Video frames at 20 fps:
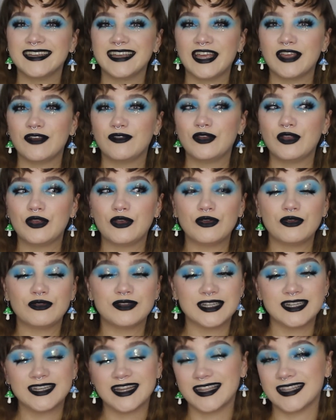if you
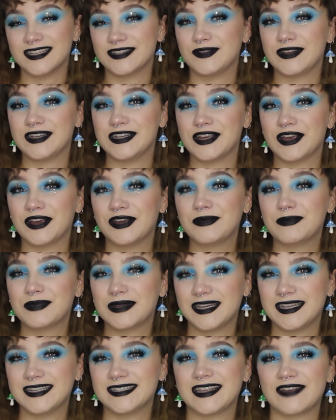did like this video,
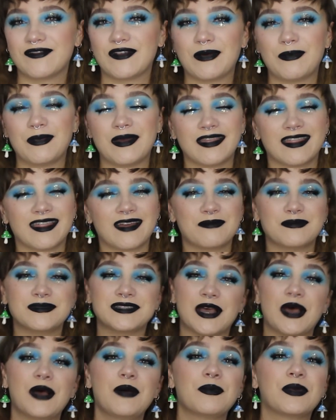please give it a big thumbs
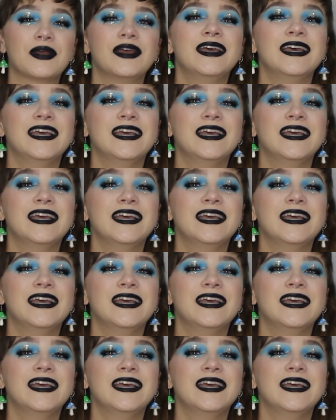up.